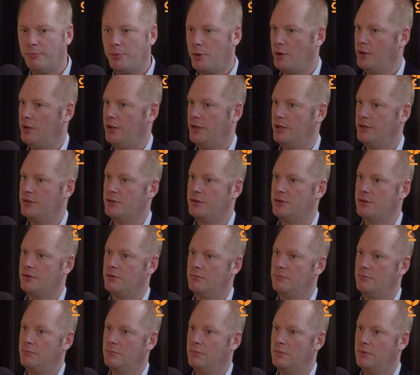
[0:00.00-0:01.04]
products
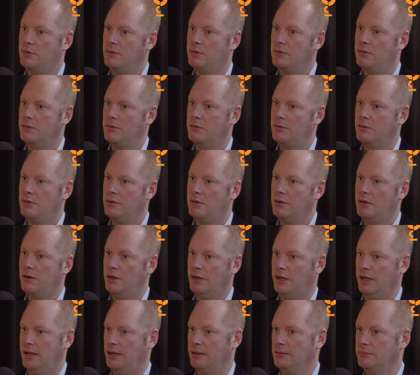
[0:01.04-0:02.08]

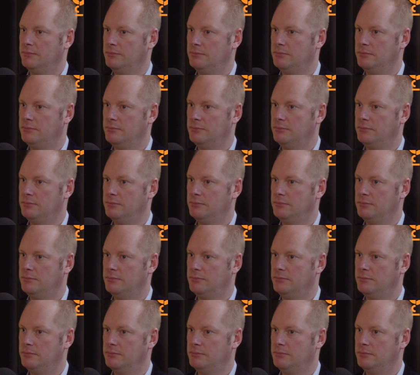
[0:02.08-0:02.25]
are there?